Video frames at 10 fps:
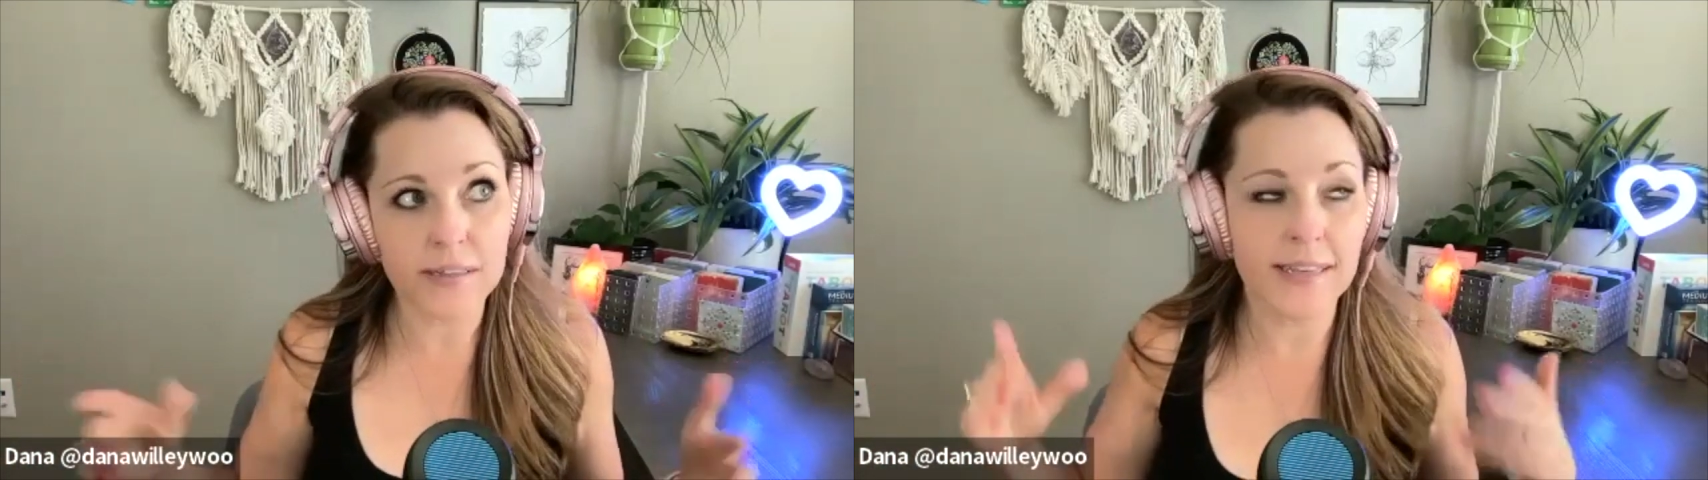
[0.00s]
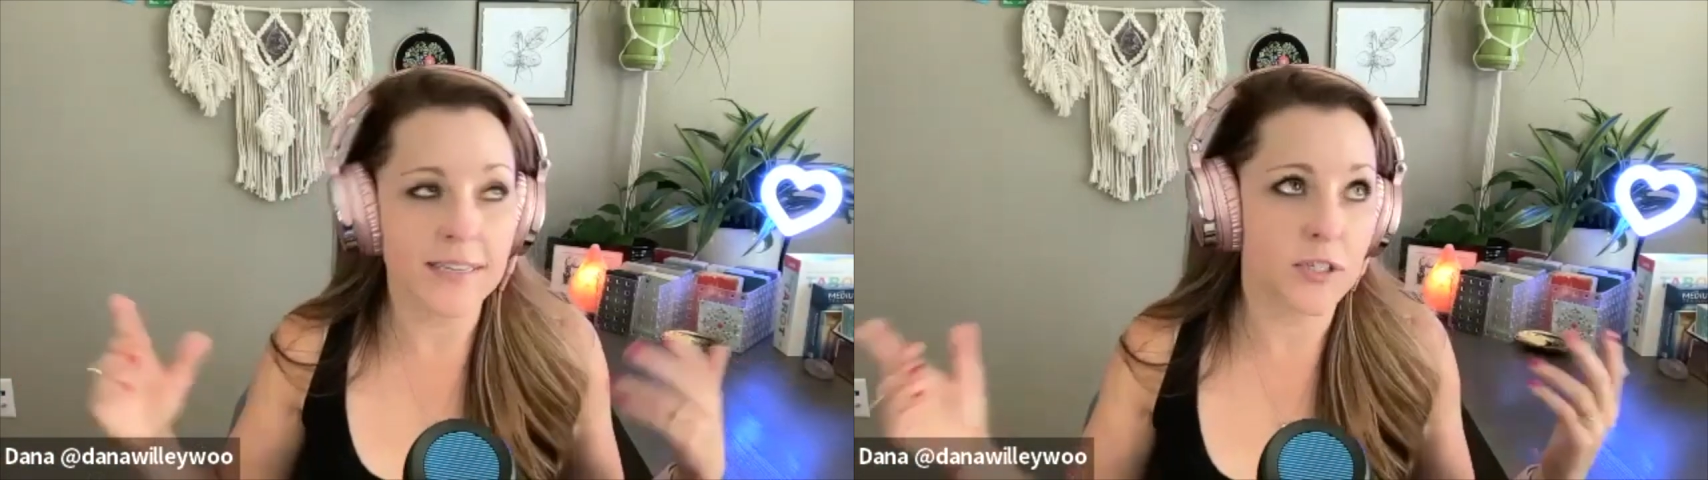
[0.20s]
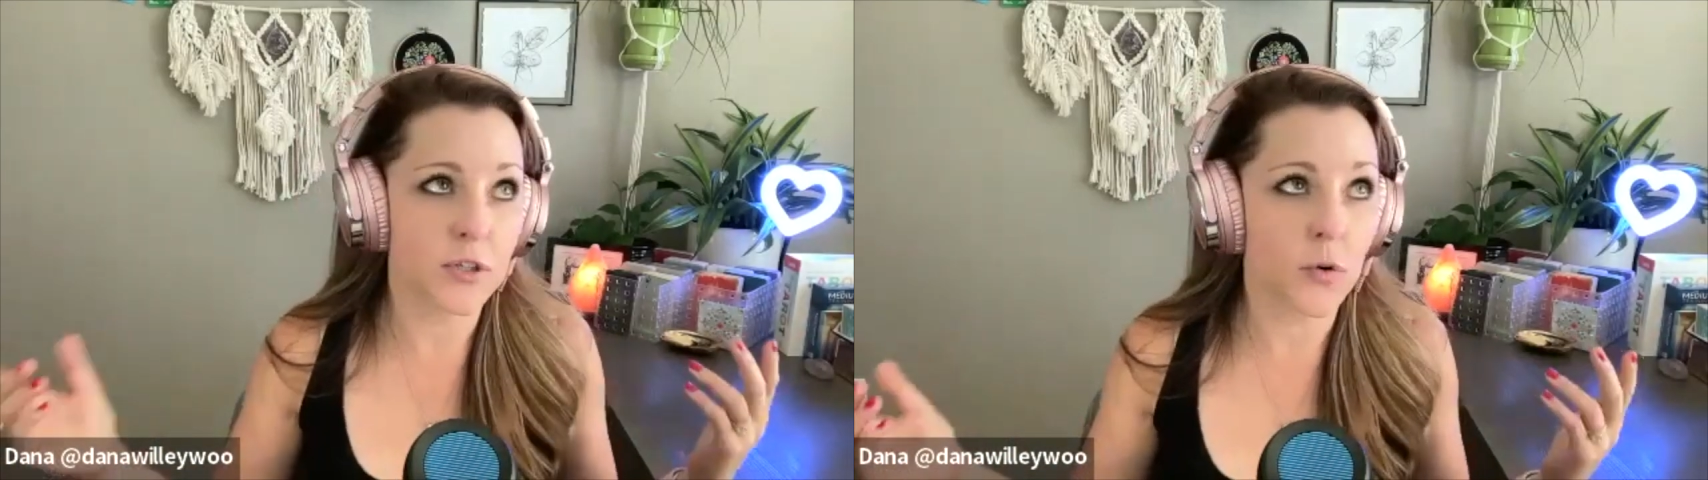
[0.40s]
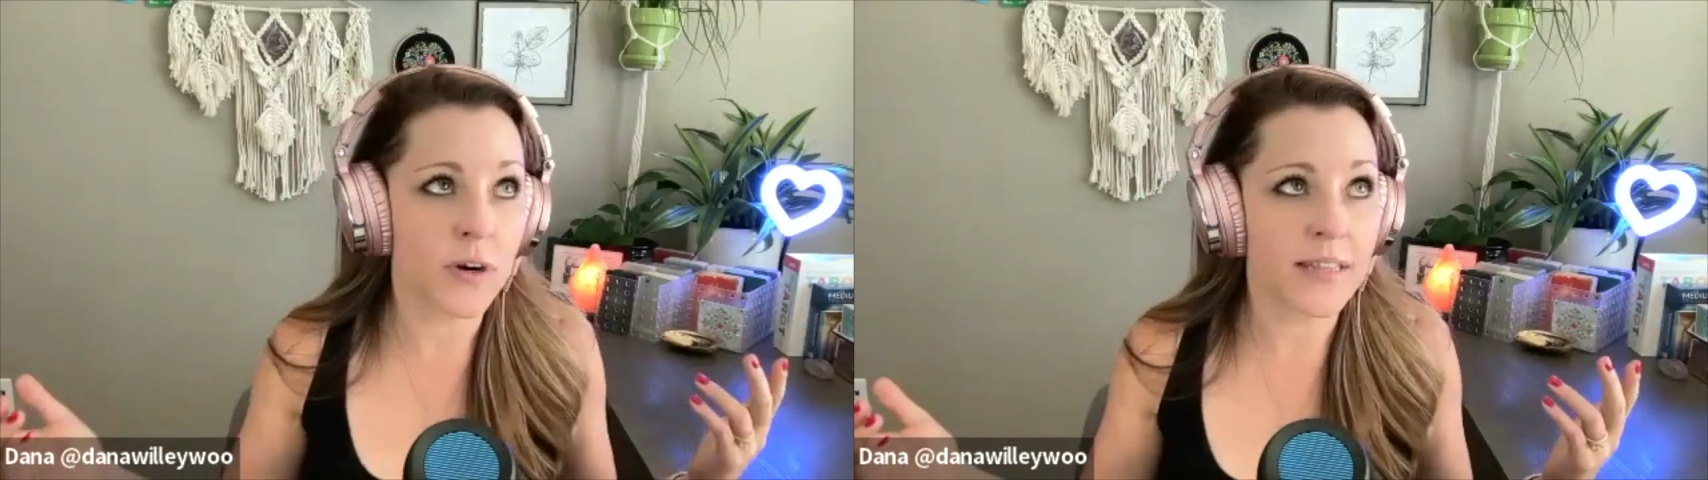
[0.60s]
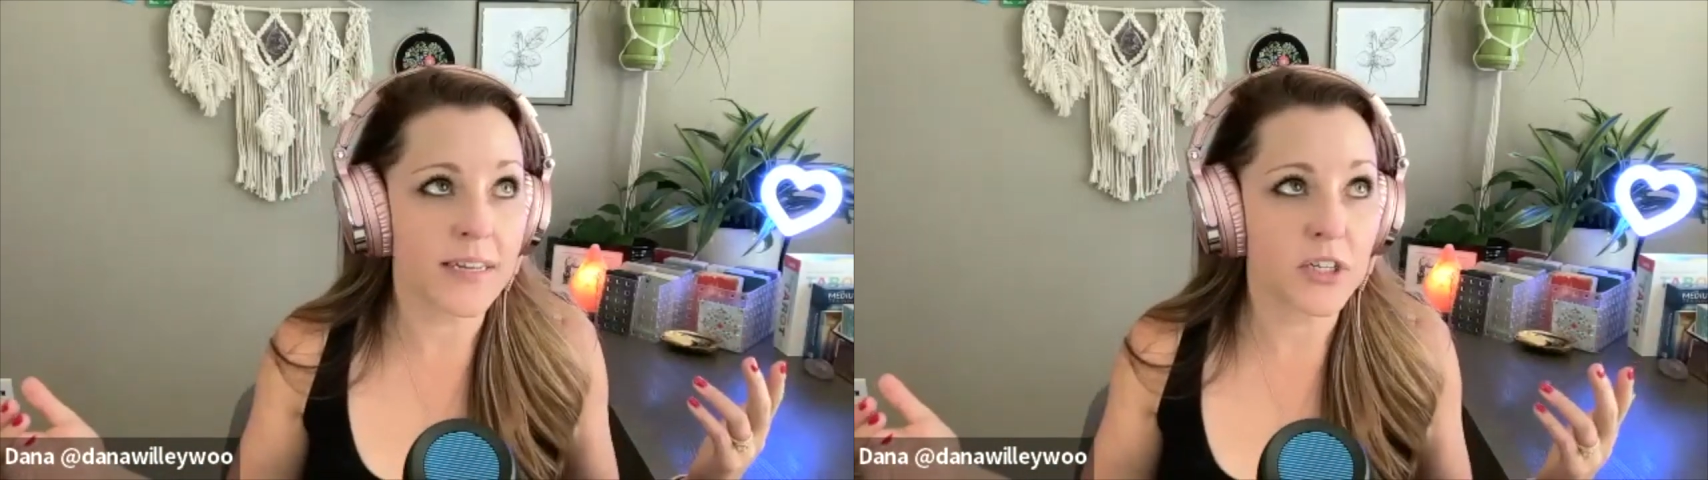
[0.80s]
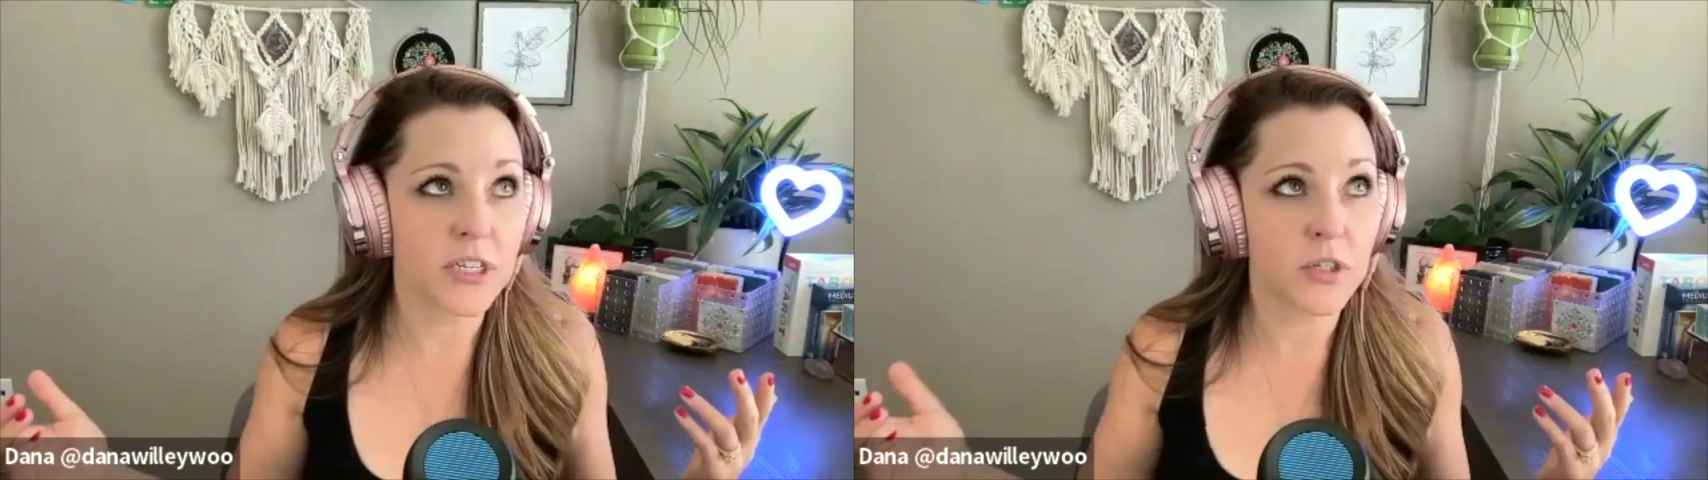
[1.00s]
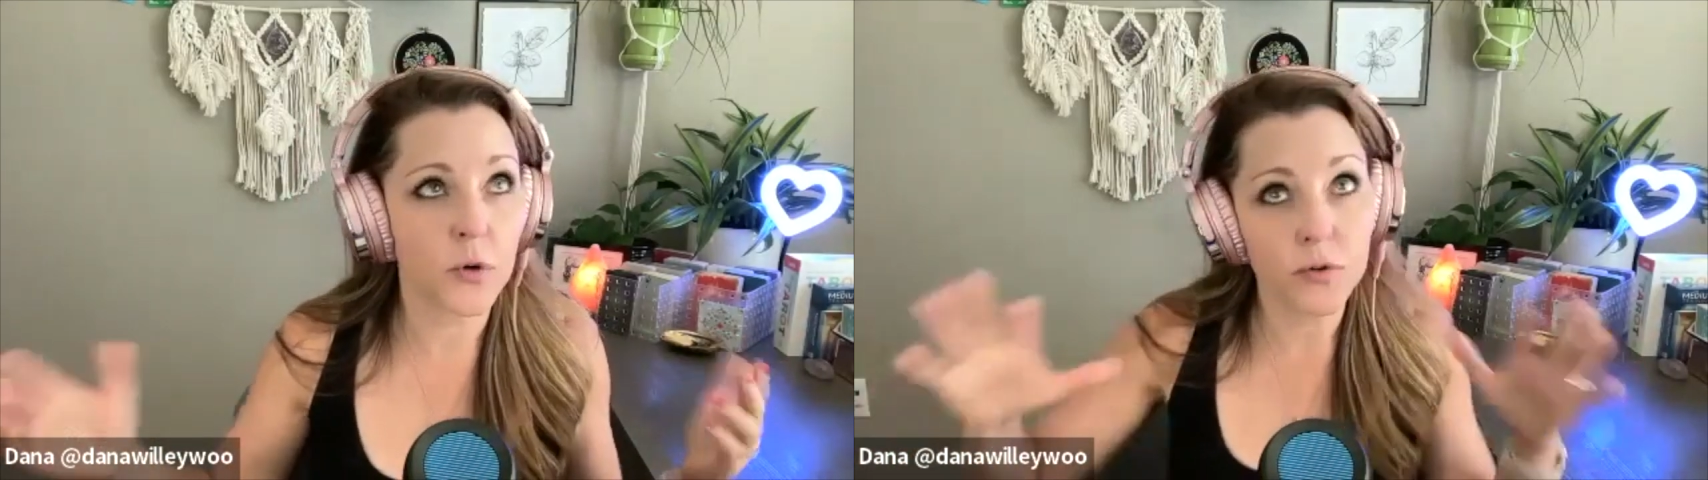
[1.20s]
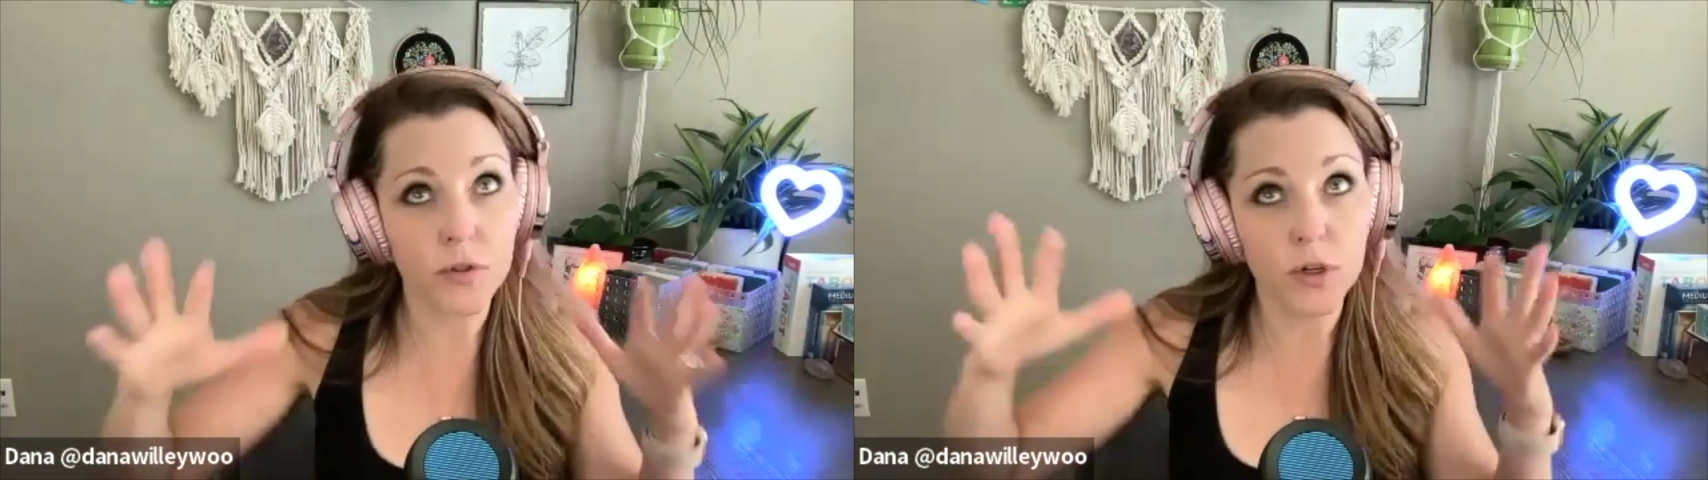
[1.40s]
the story that she
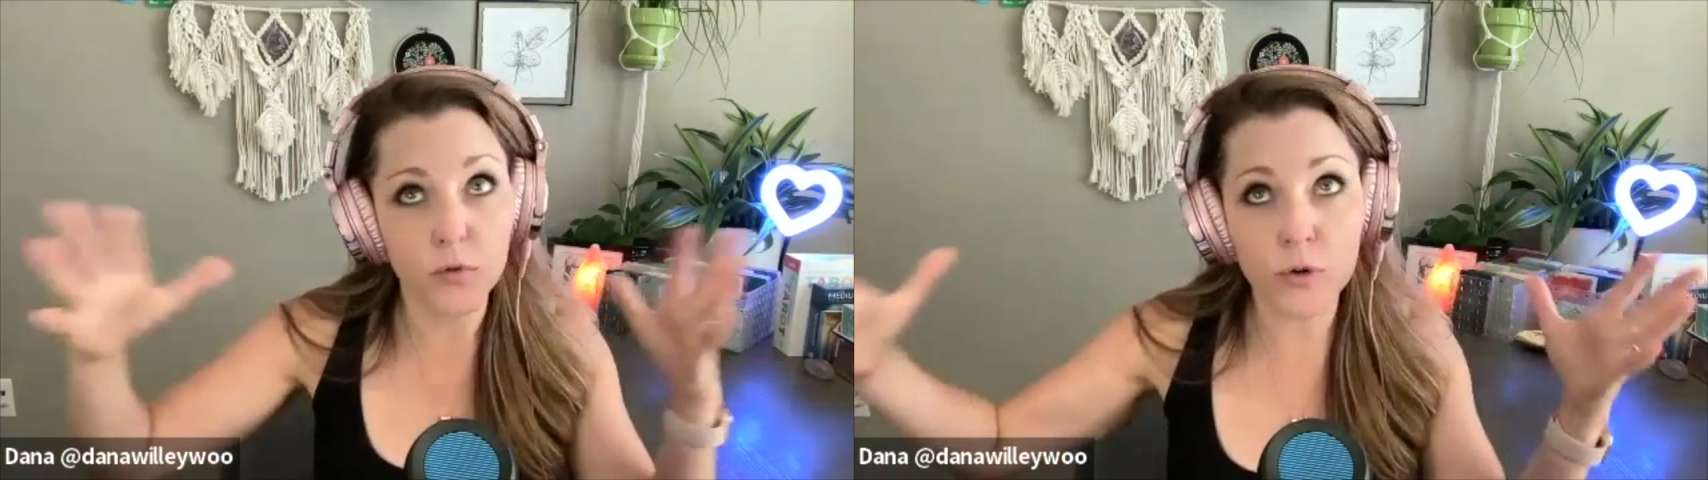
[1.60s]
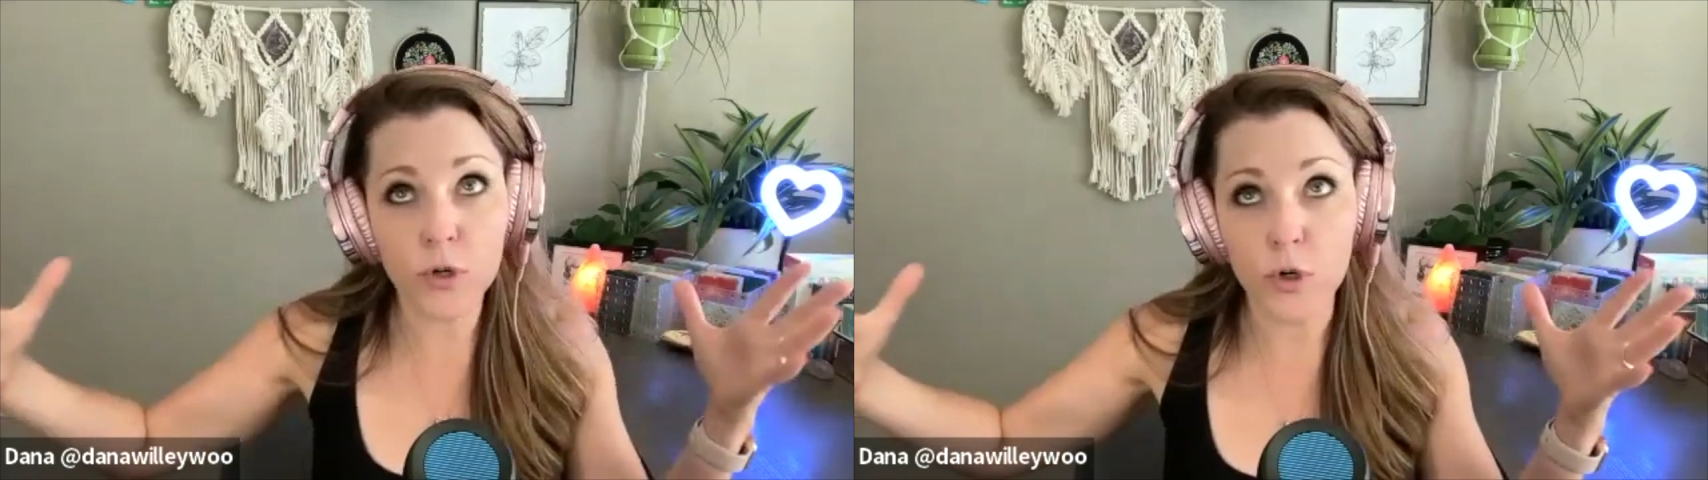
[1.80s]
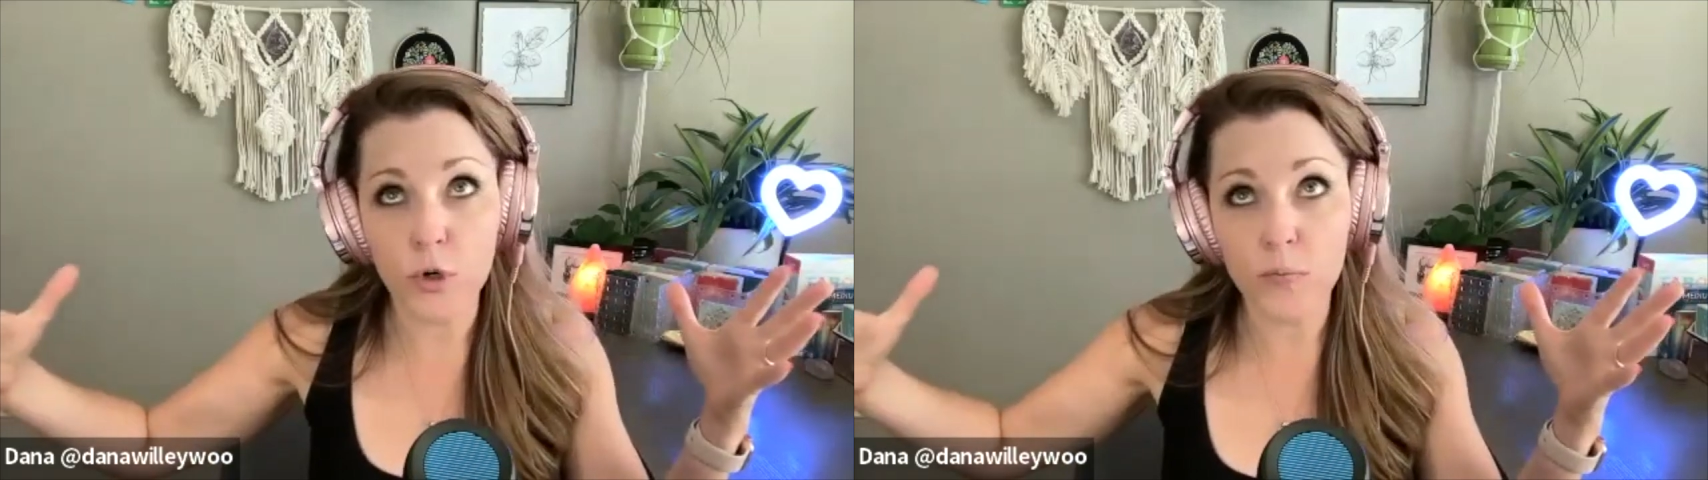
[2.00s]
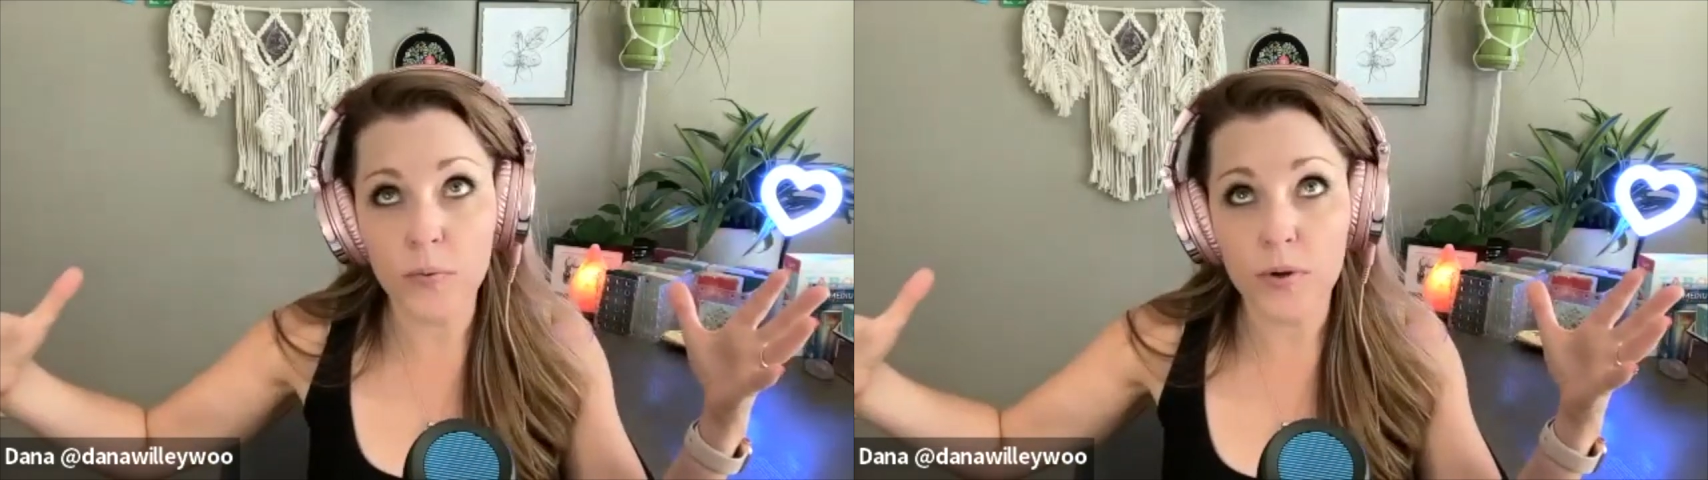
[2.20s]
told the group